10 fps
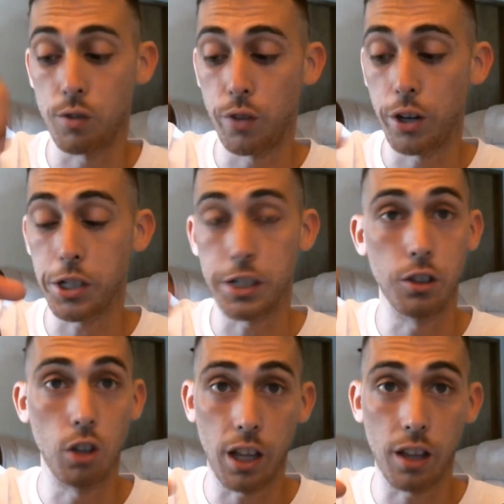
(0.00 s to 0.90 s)

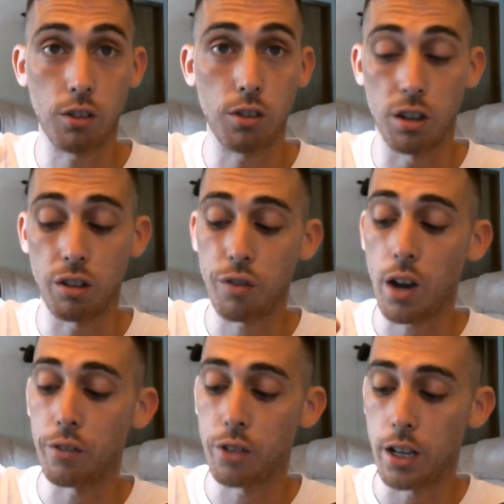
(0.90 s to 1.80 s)
varying lengths in their
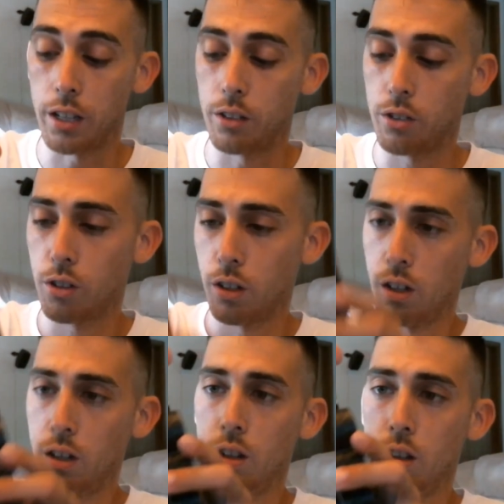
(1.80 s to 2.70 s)
510s.
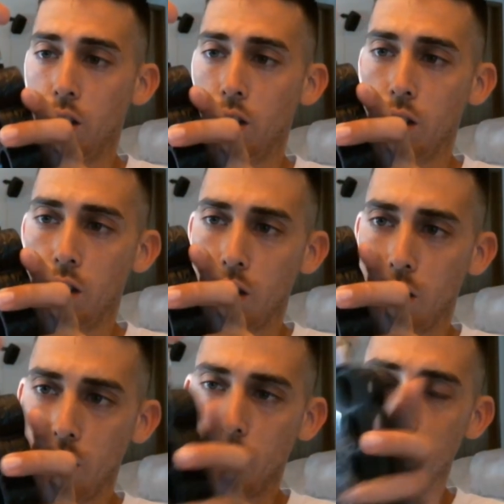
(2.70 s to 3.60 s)

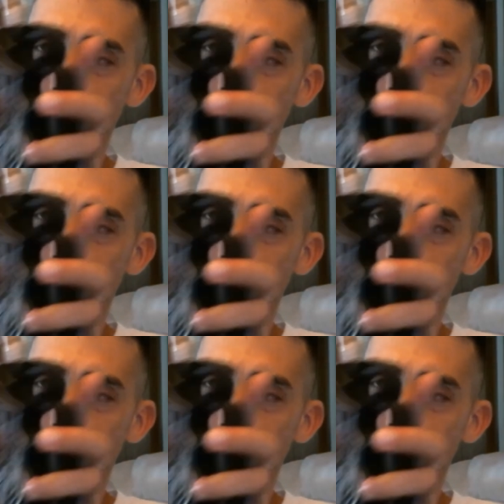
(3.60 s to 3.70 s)
The